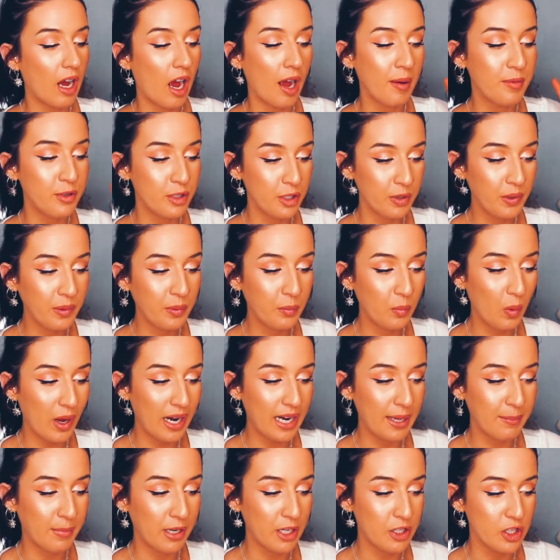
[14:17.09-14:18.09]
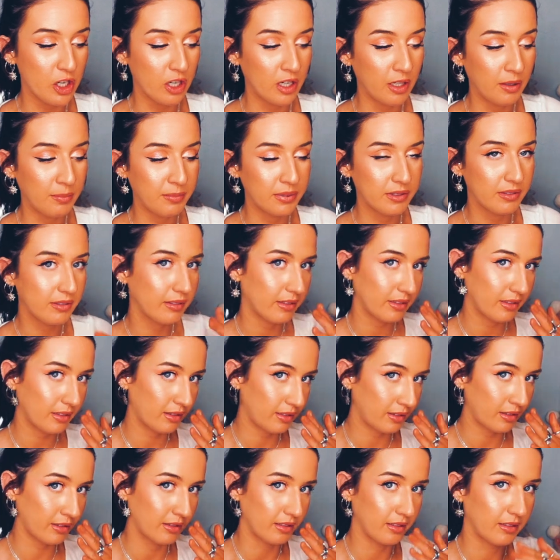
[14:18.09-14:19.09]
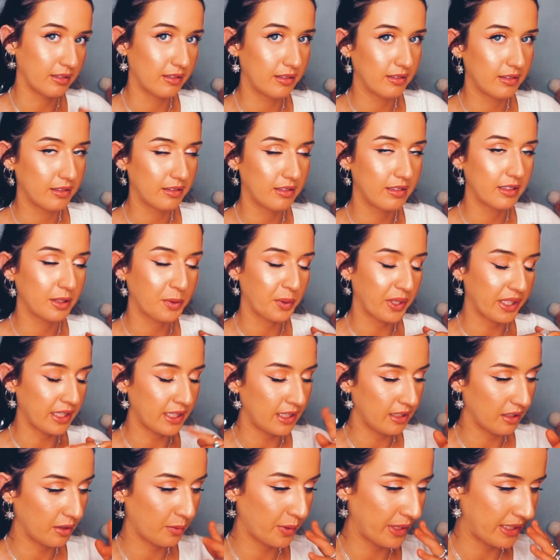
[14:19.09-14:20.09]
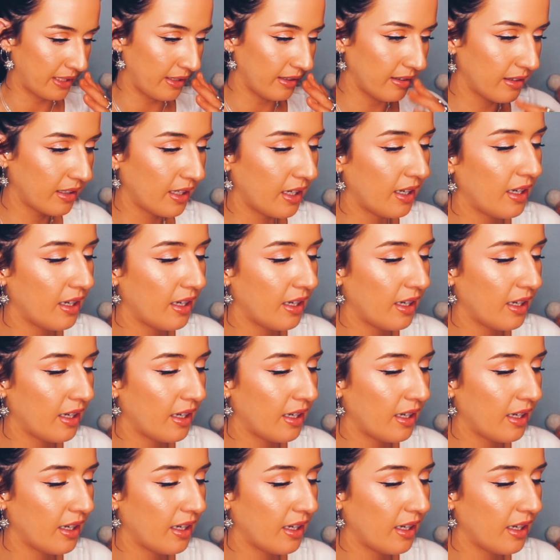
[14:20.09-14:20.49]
I'm doing well at my job, quit it,